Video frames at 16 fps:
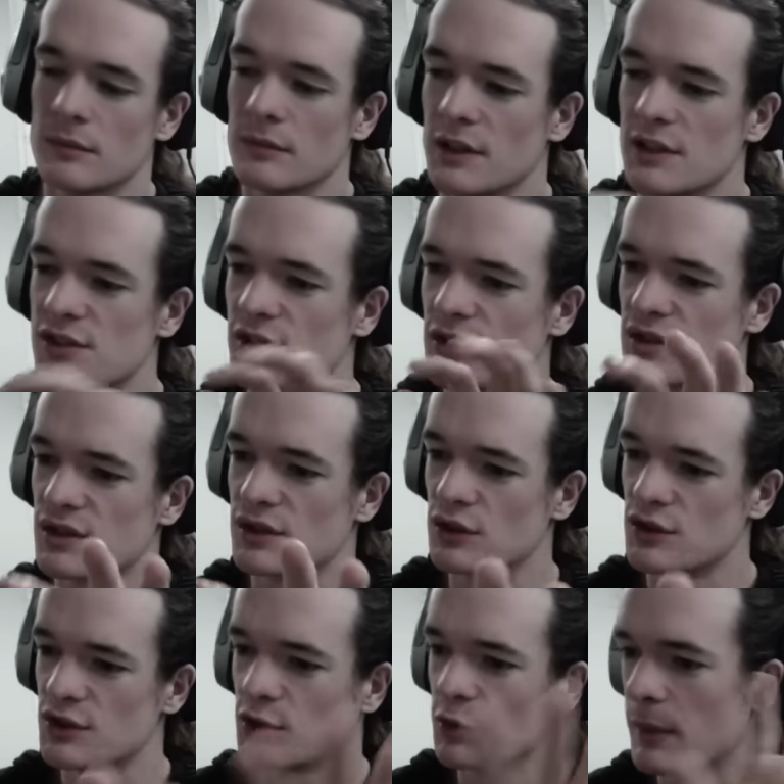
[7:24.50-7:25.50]
Let's just
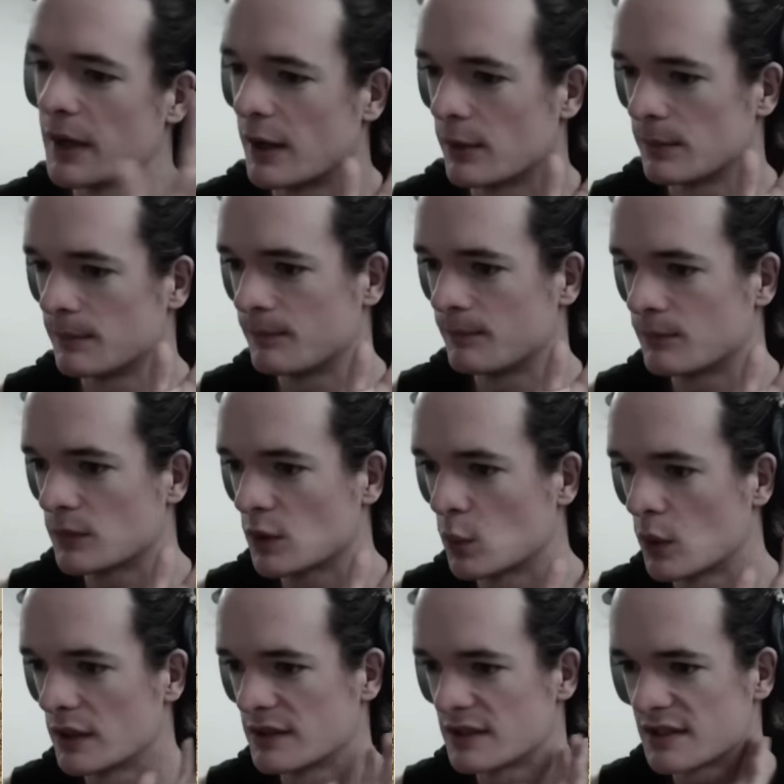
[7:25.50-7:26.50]
zoom out
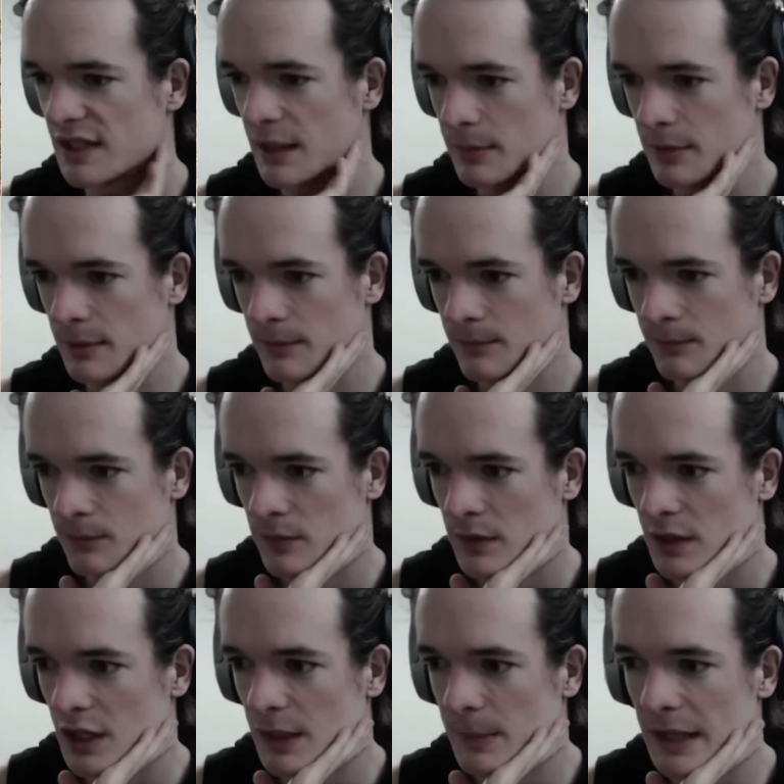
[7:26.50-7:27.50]
one step
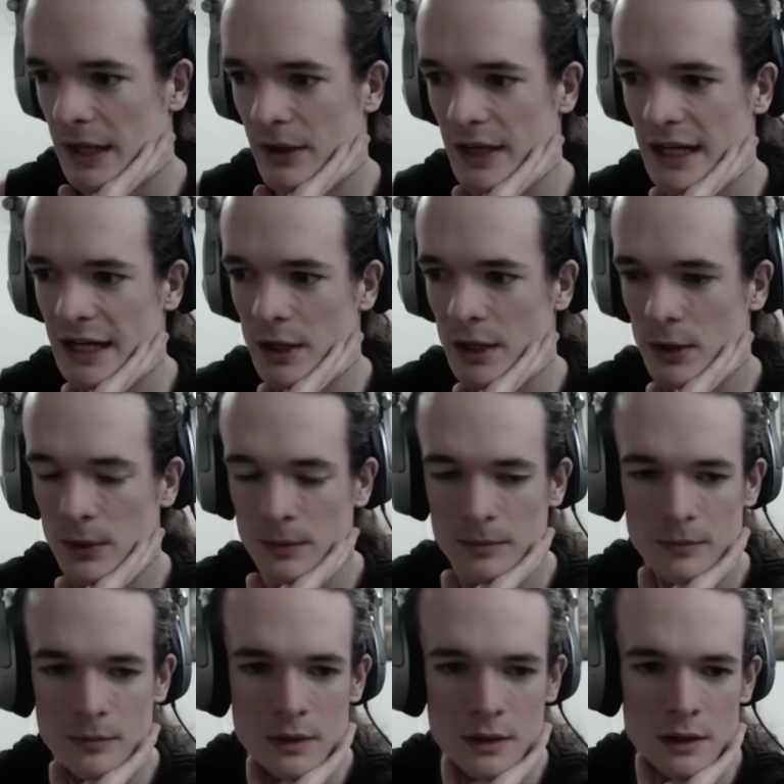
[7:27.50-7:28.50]
about how
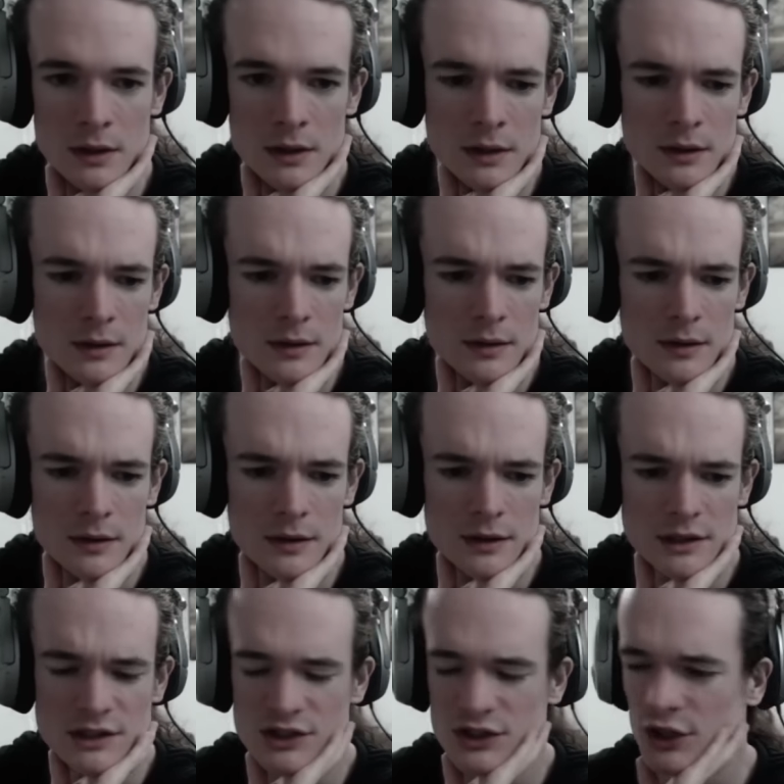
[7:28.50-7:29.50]

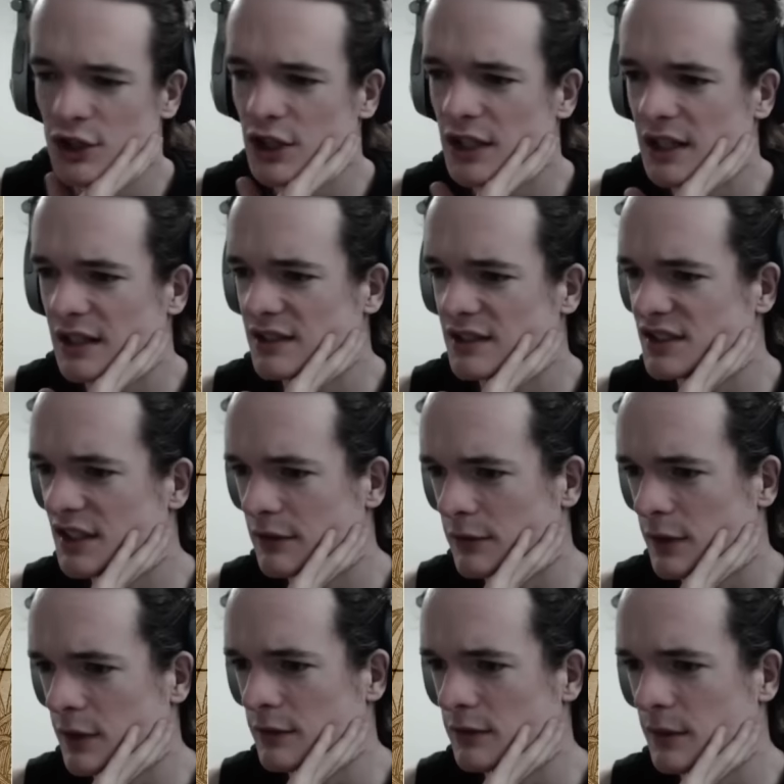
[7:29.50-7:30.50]
Zerg is
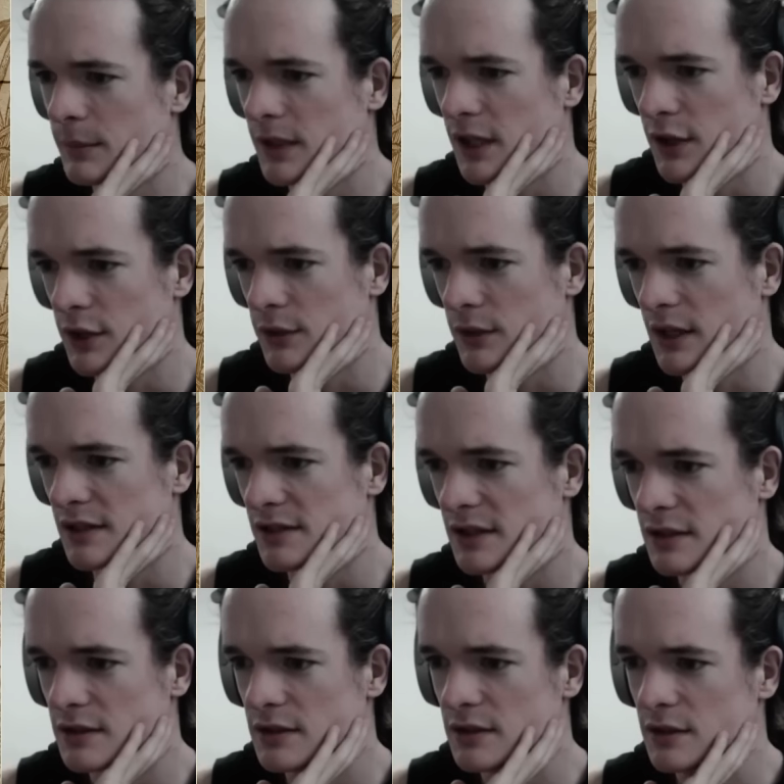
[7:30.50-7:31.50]
different from the other
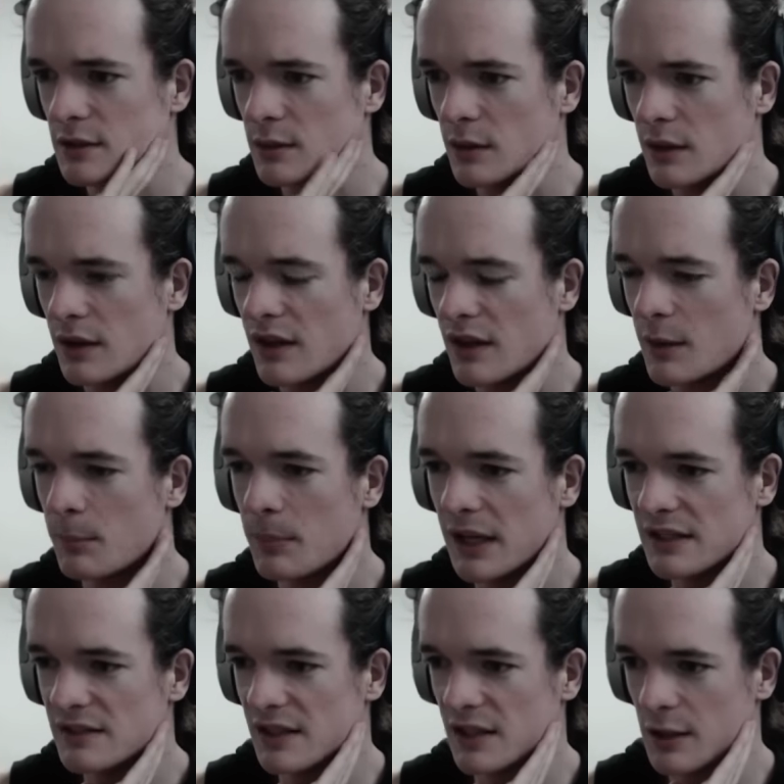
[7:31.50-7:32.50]
races in the
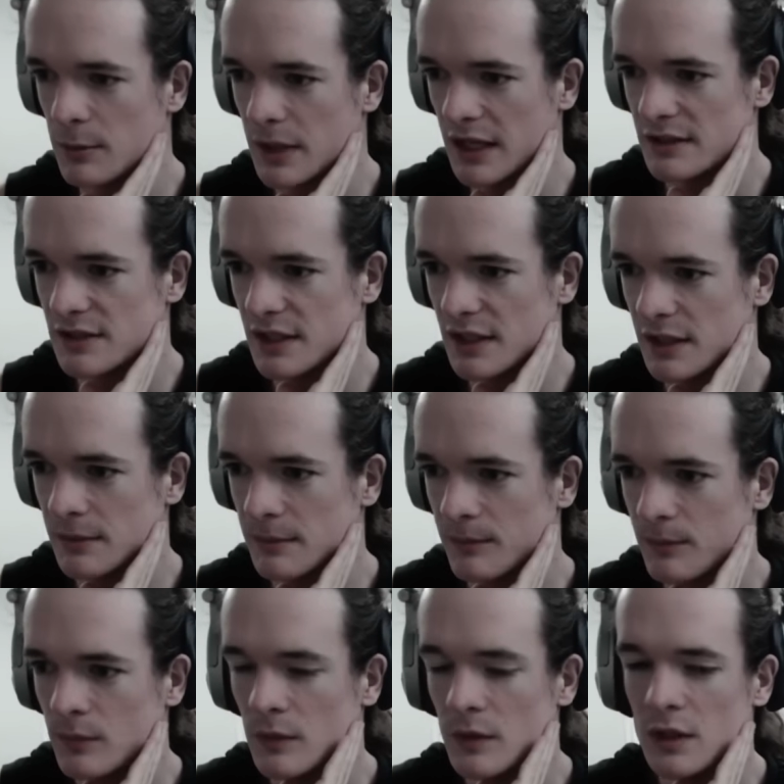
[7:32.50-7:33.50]
basic capacity.
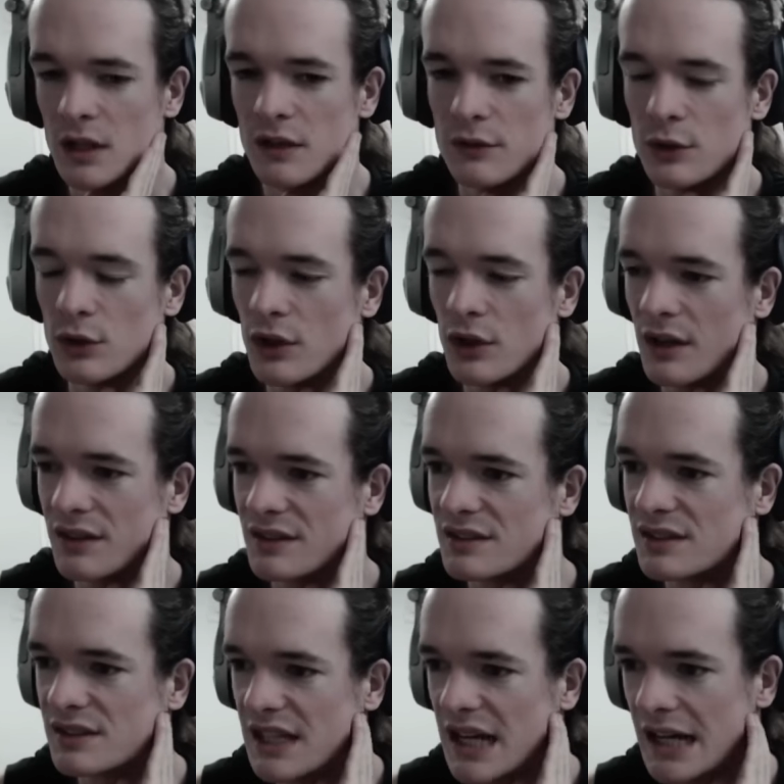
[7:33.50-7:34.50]
If you look at the
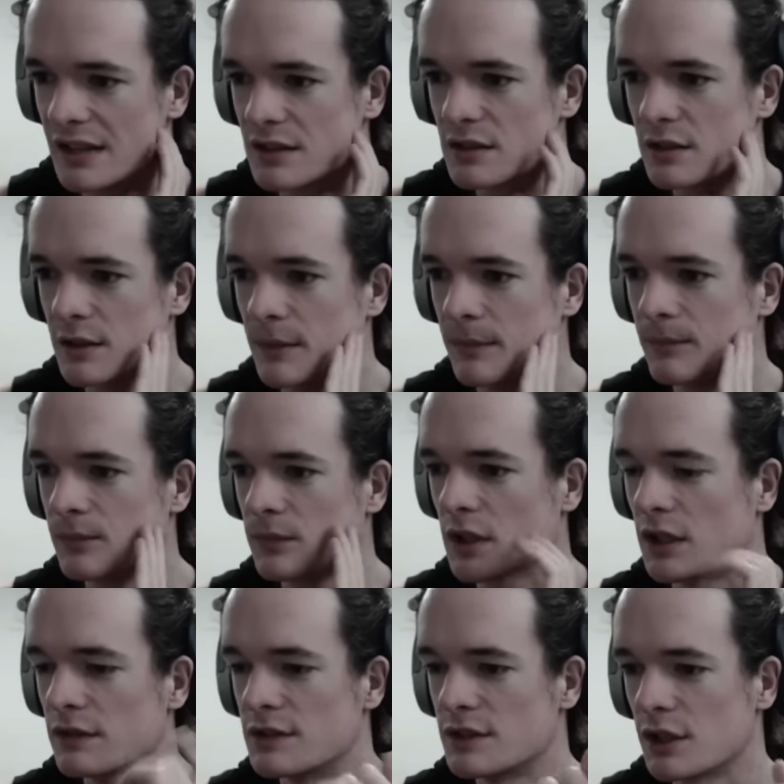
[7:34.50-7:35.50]
stats
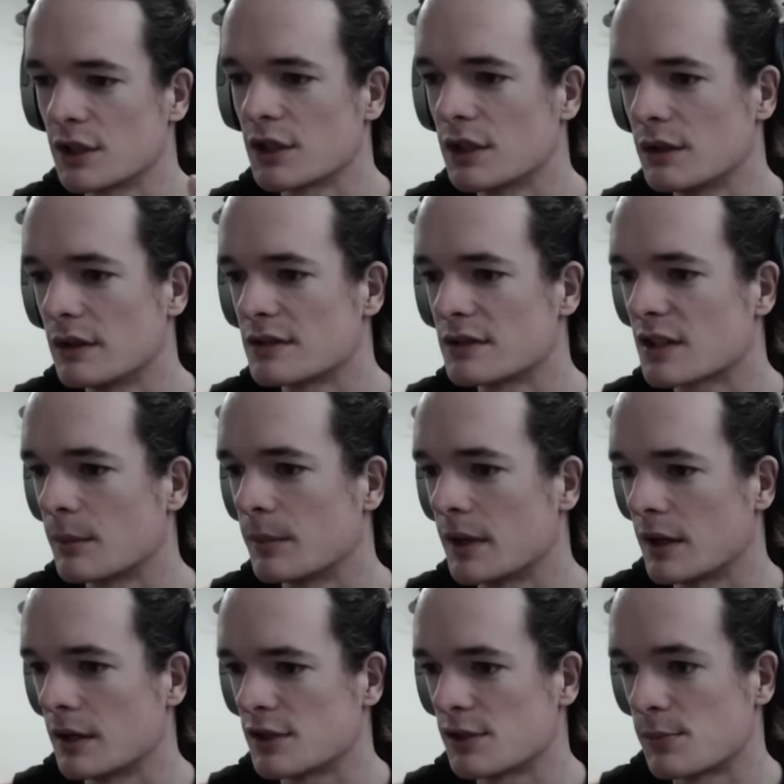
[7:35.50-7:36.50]
of Zerg units
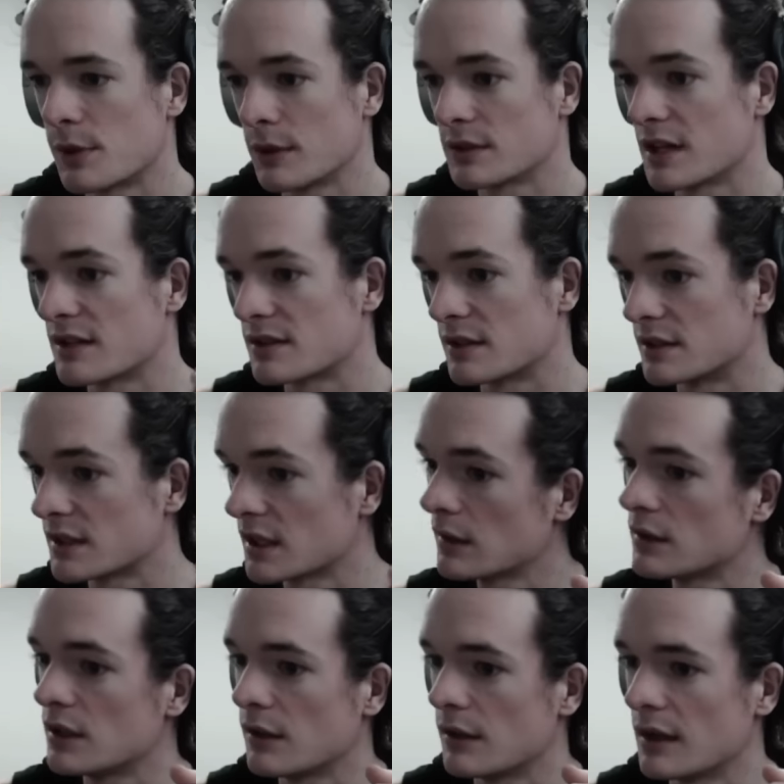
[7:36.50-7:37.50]
compared to Protoss and
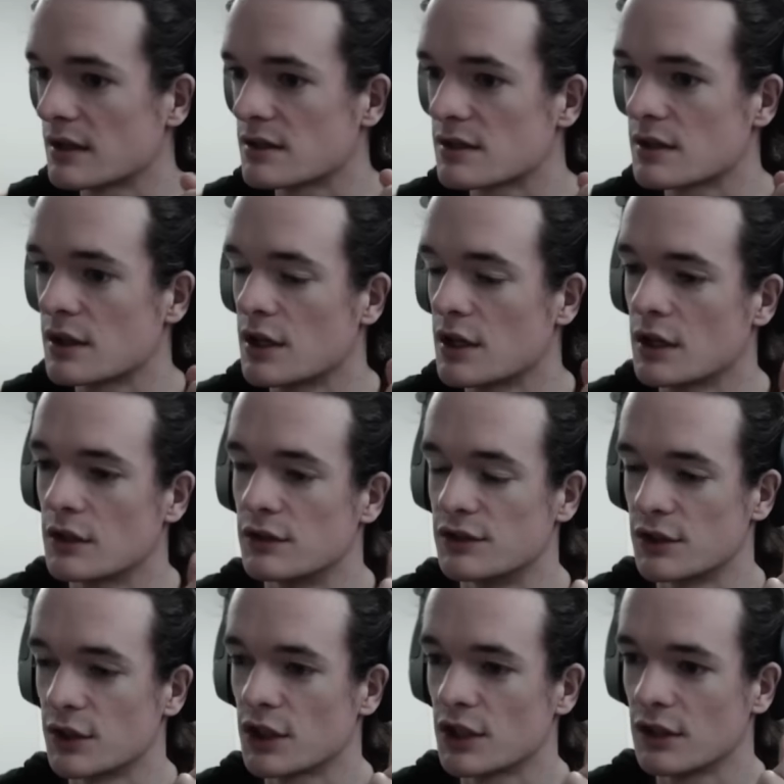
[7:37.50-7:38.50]
Terran units,
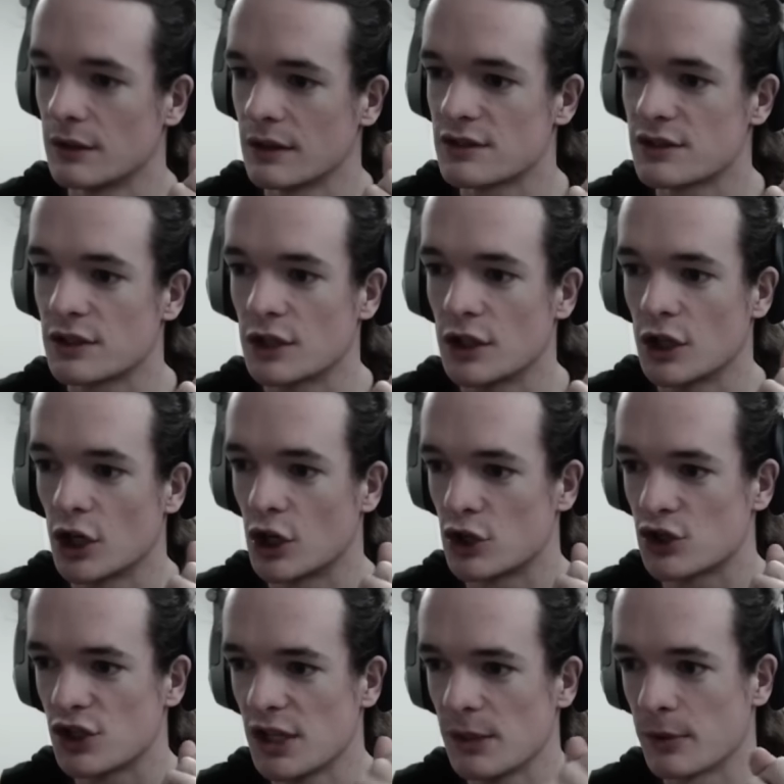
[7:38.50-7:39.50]
Zerg units are
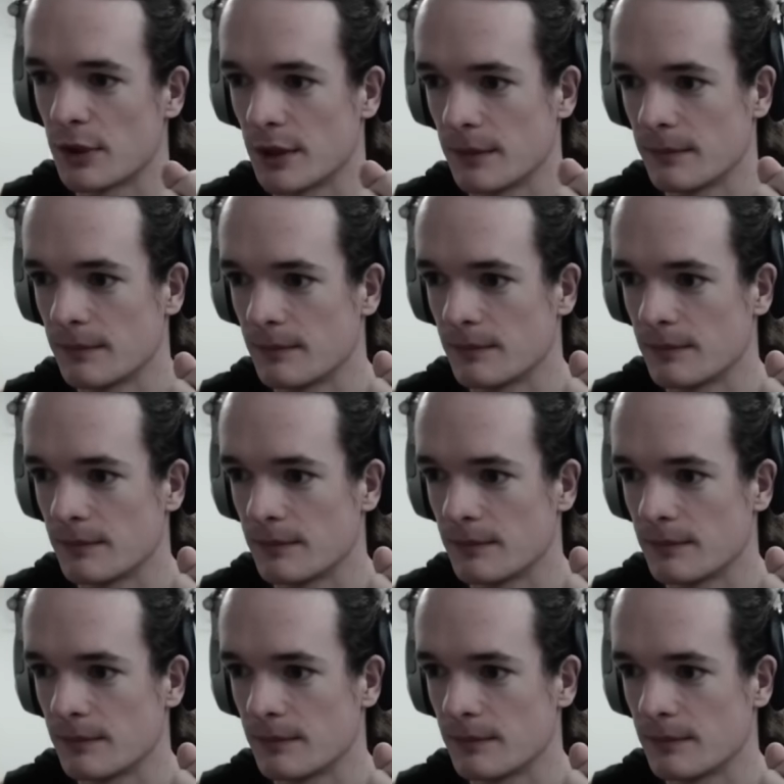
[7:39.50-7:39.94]
cheaper,